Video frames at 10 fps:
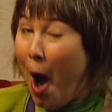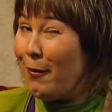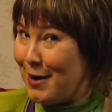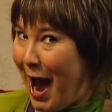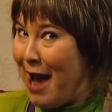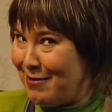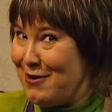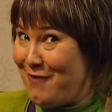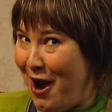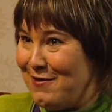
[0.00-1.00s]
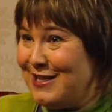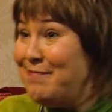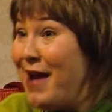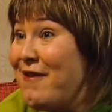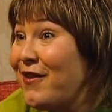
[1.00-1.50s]
When I went round to
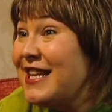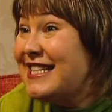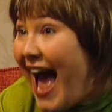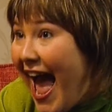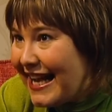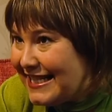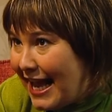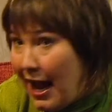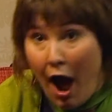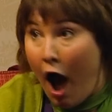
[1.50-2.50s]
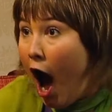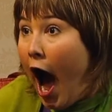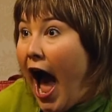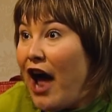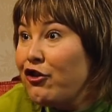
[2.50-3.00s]
pay for the taxi,
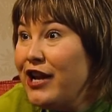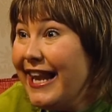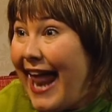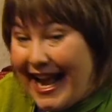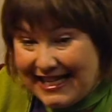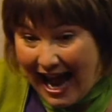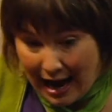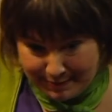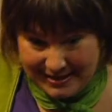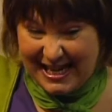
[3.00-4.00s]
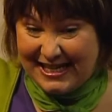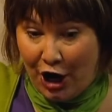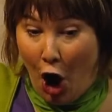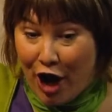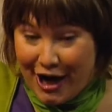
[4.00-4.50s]
I realised I'd been sitting
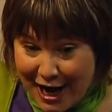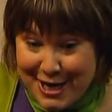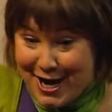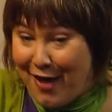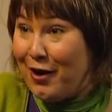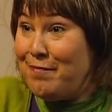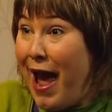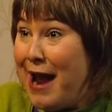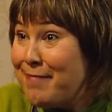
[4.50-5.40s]
on another pet